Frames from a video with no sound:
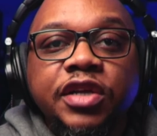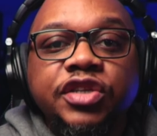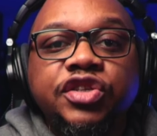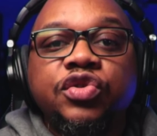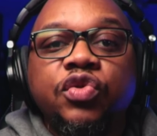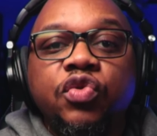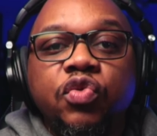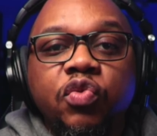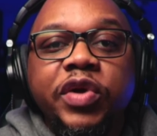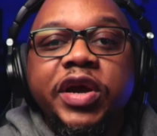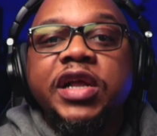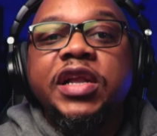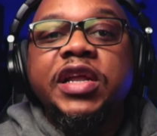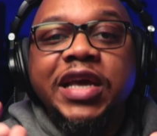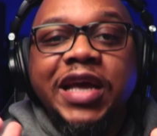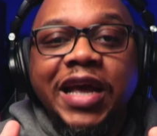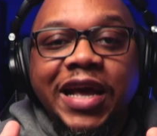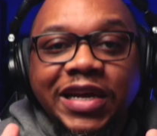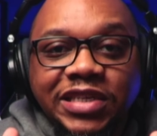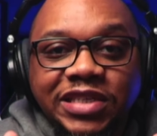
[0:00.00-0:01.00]
to
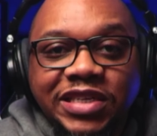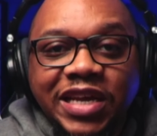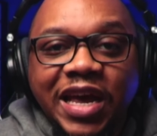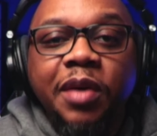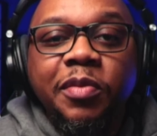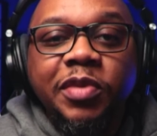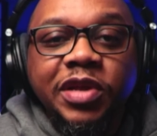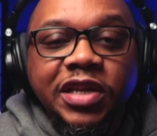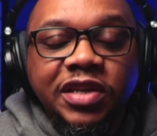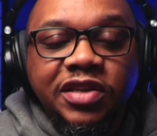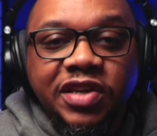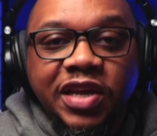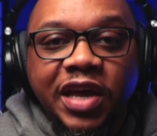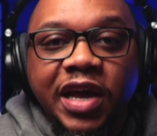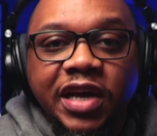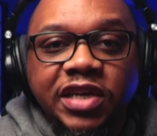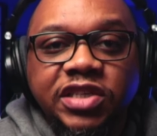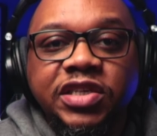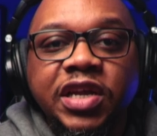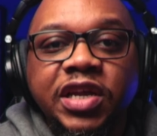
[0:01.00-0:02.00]
really examine the
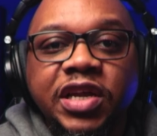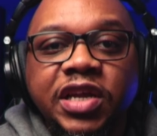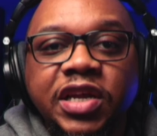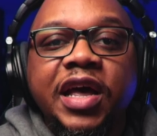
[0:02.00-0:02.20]
text